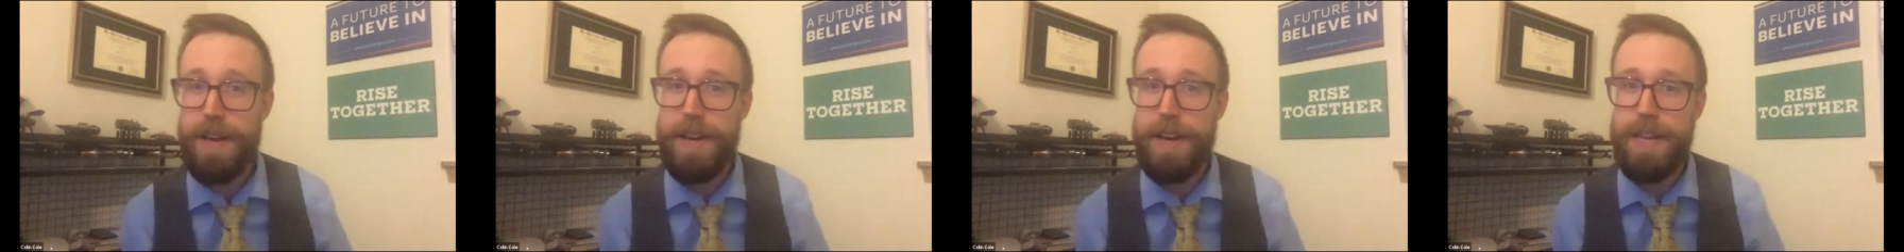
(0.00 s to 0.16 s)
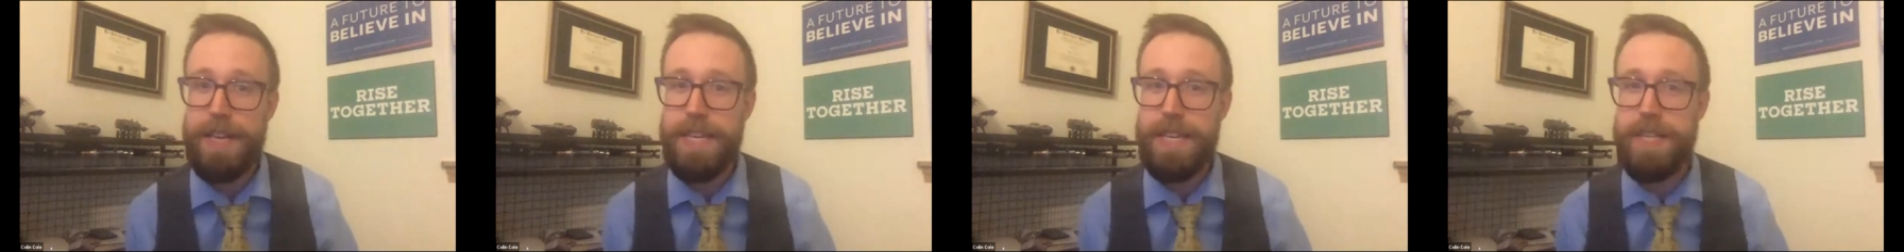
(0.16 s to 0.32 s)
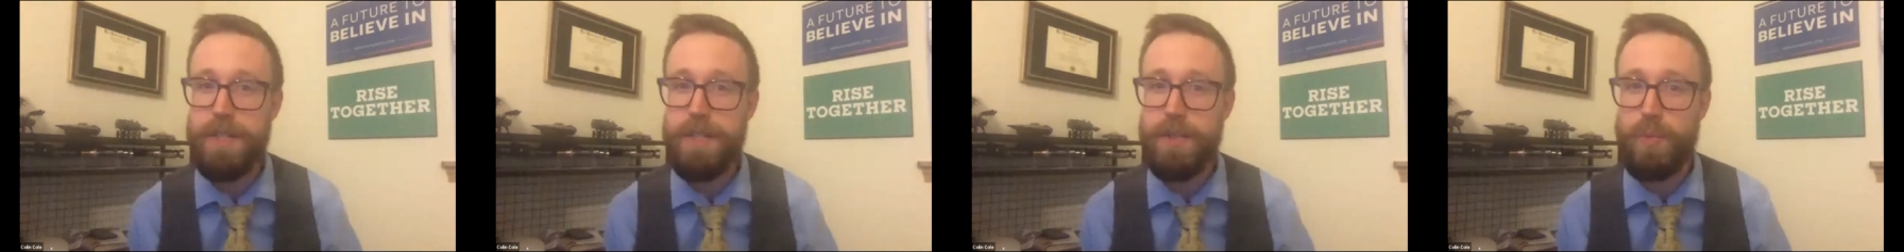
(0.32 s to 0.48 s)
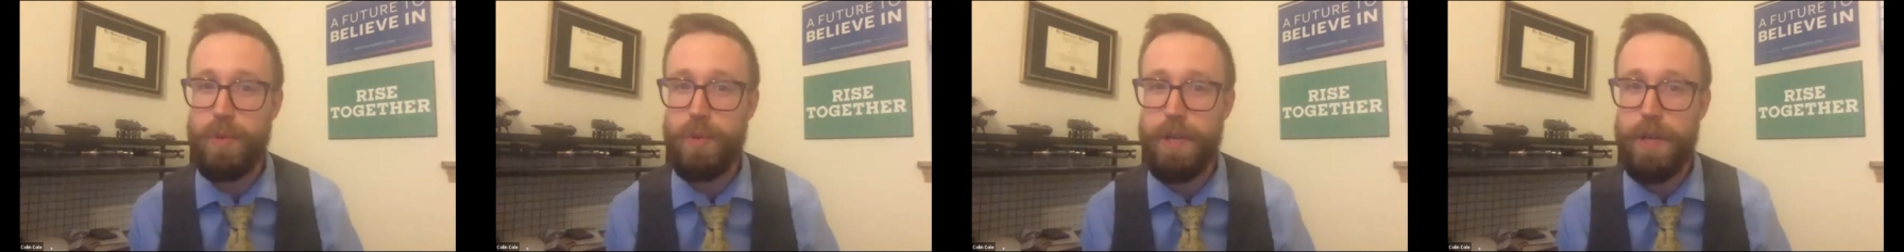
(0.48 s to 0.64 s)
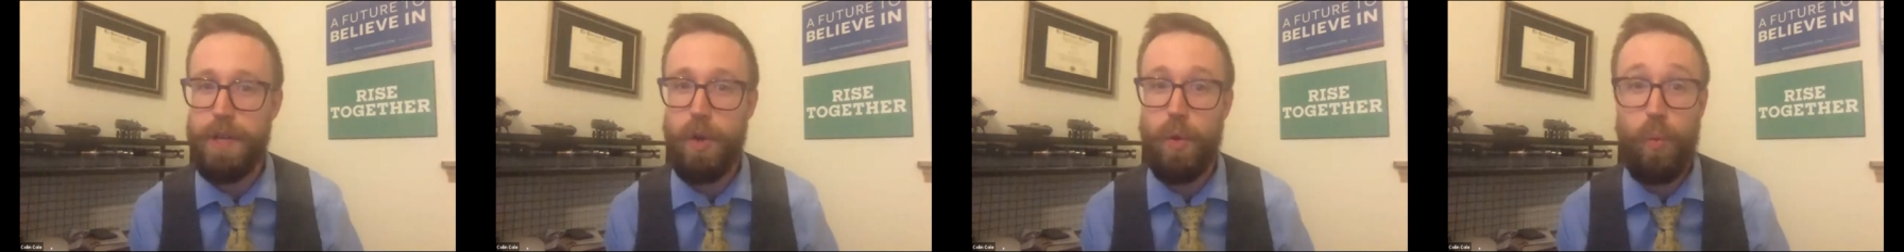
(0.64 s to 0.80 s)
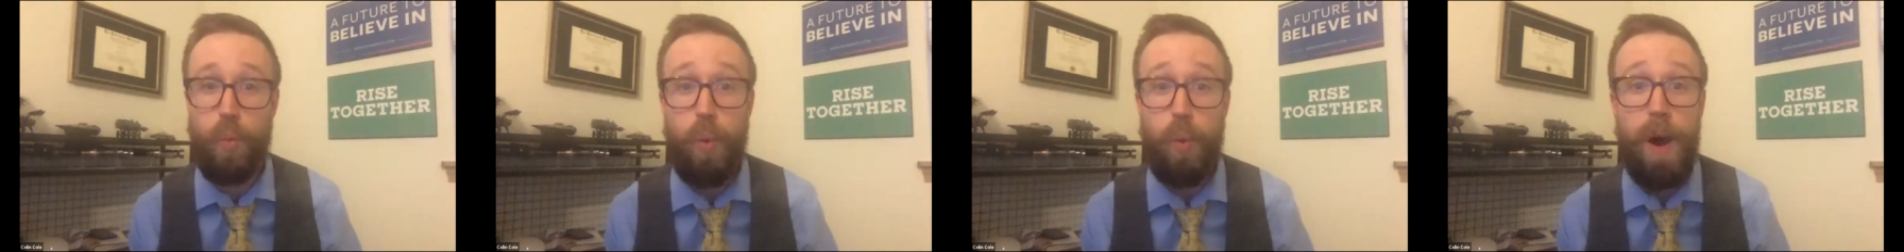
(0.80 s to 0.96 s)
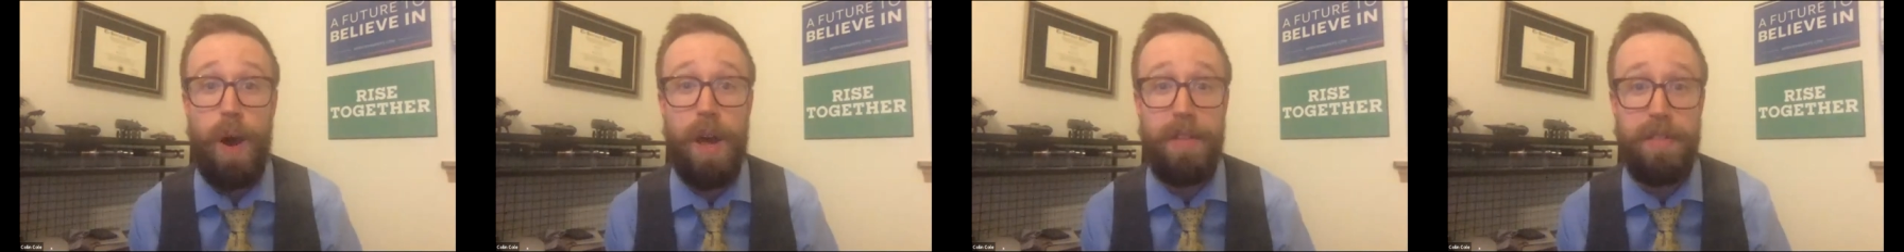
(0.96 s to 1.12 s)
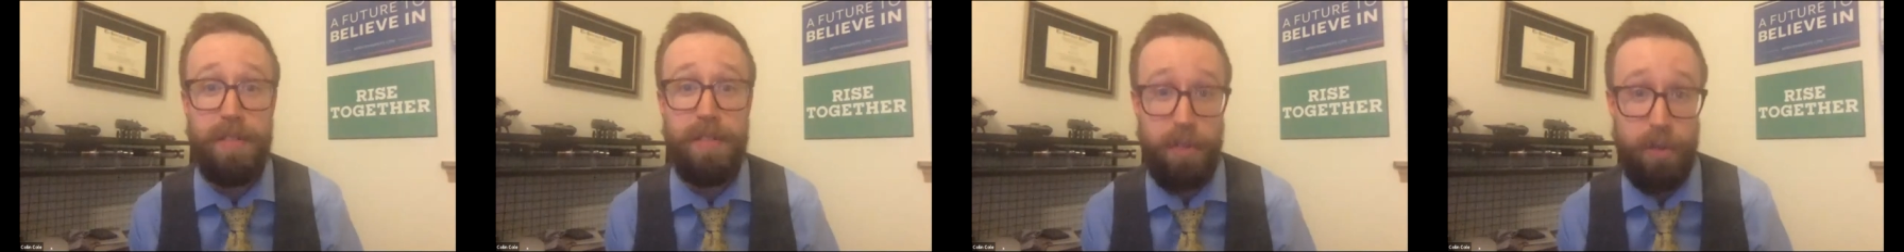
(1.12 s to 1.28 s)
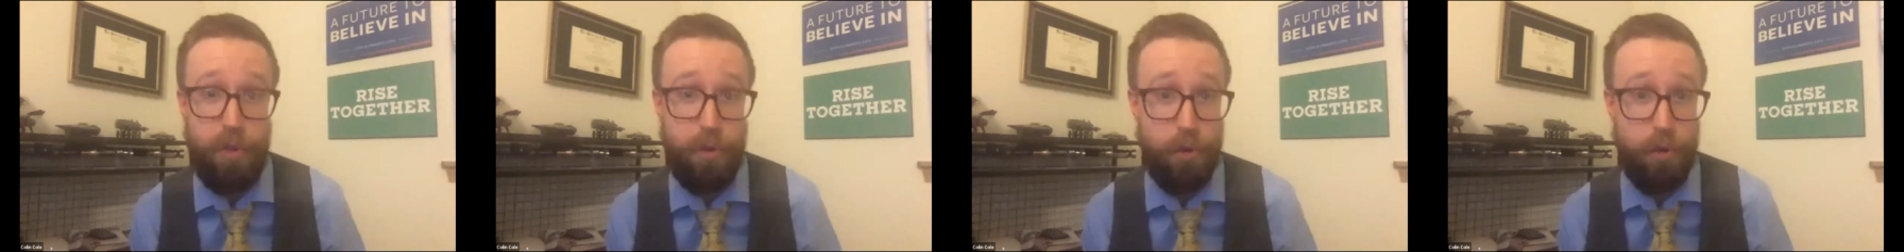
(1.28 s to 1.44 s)
is
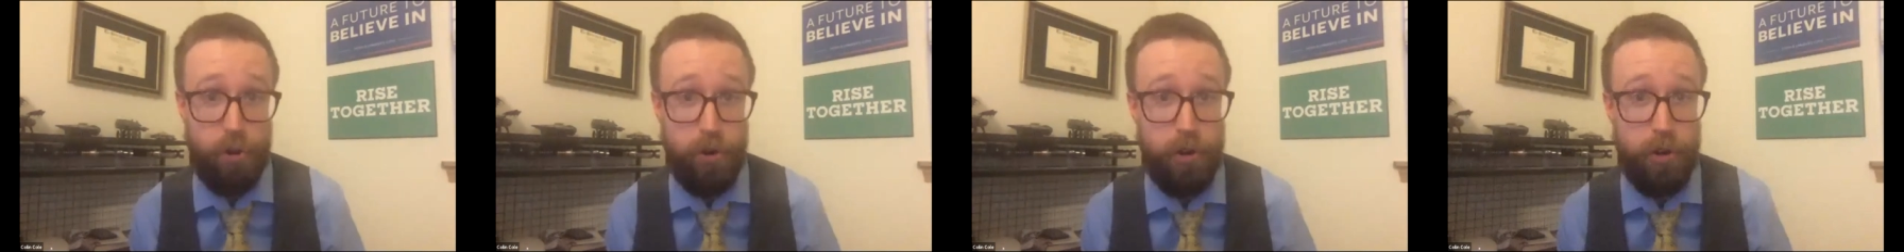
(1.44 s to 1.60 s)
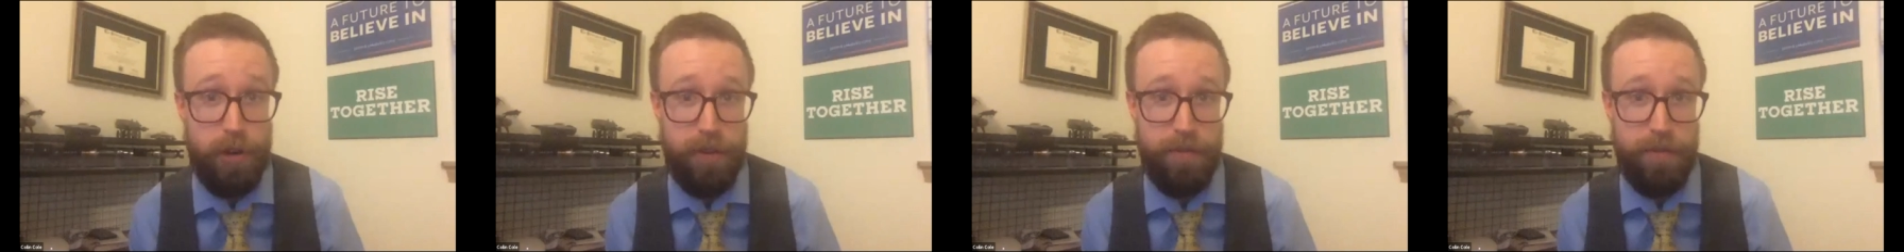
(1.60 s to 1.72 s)
1/3